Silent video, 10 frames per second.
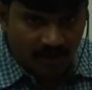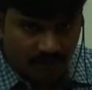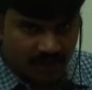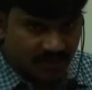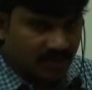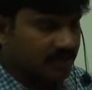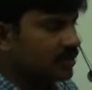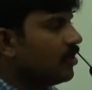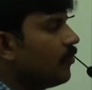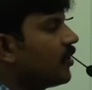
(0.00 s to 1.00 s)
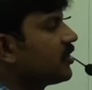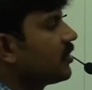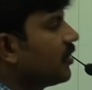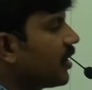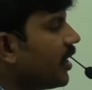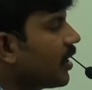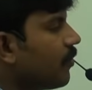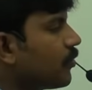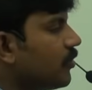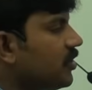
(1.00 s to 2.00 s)
I will discuss. First, take
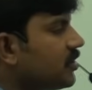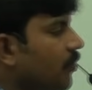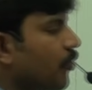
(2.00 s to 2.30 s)
up to this the